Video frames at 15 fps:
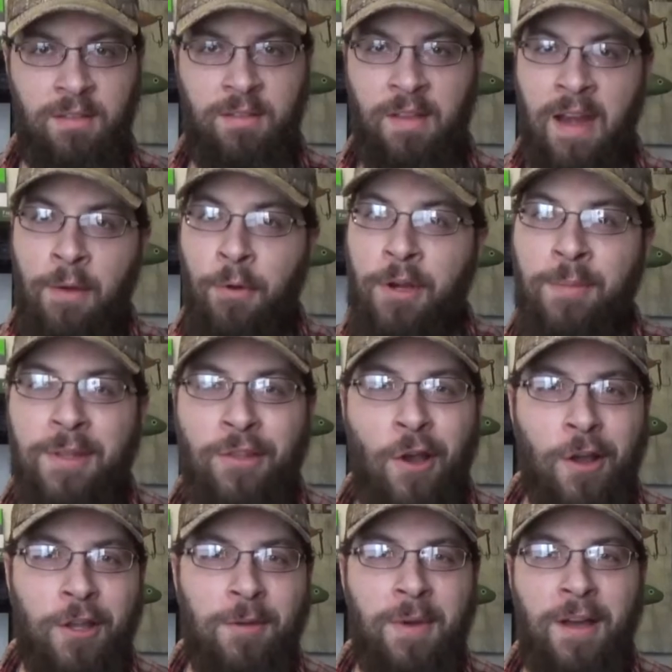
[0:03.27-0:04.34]
Today we're going to be
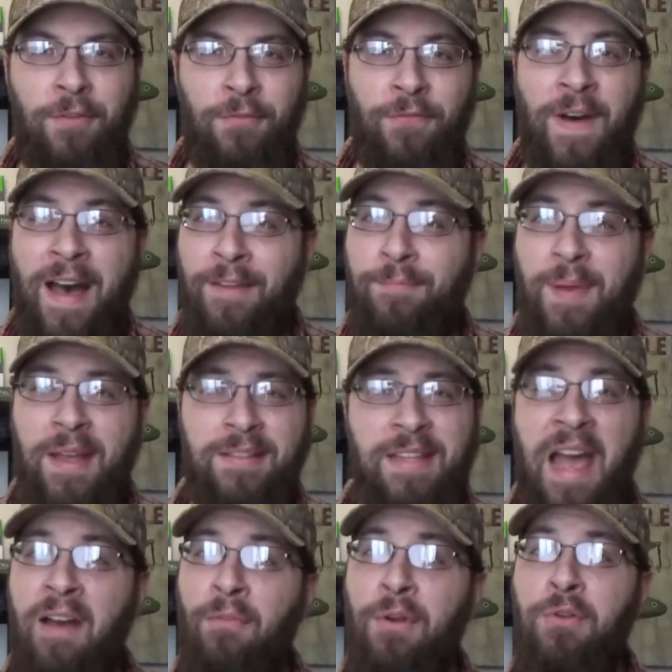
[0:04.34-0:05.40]
talking about five baits
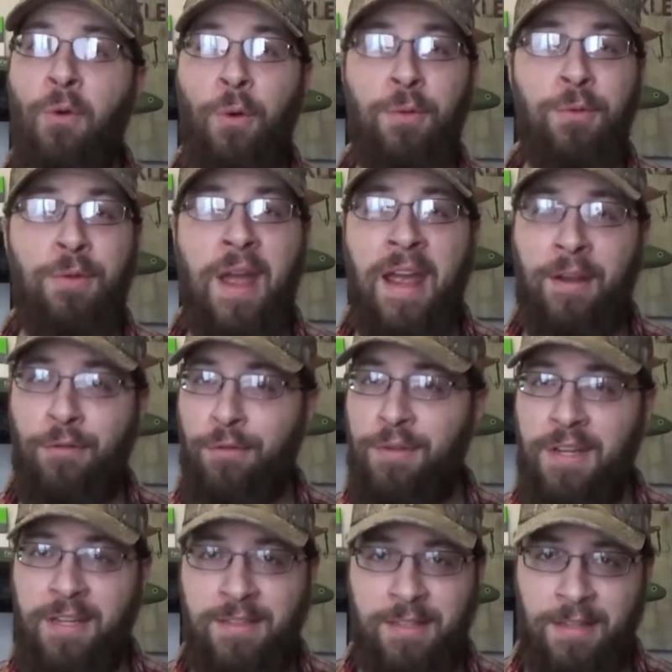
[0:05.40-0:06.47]
every northern angler
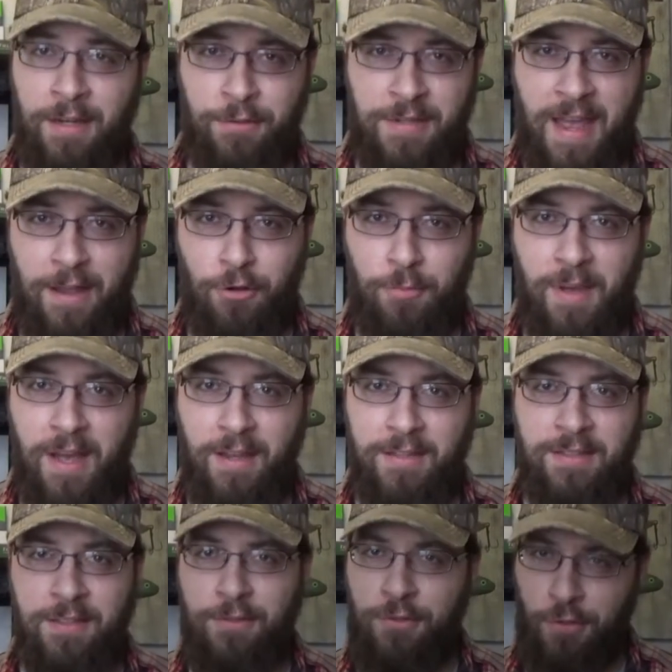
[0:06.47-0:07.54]
needs in their tackle
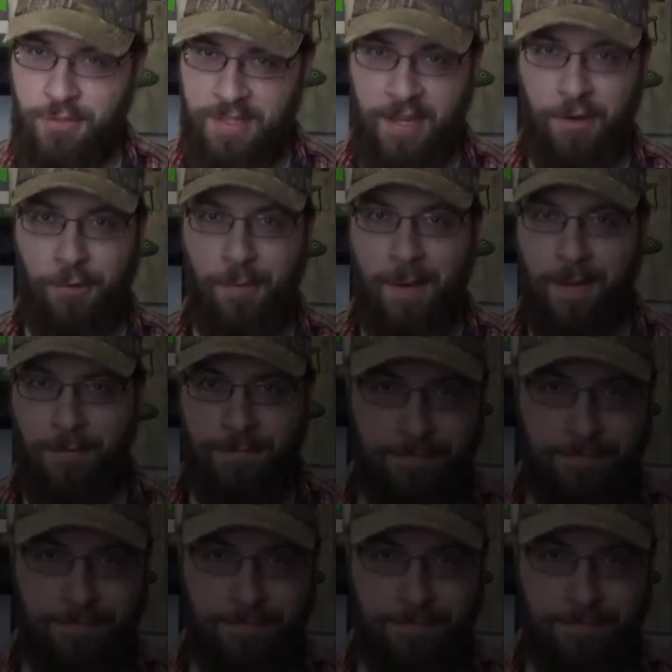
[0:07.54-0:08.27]
box, so stick around.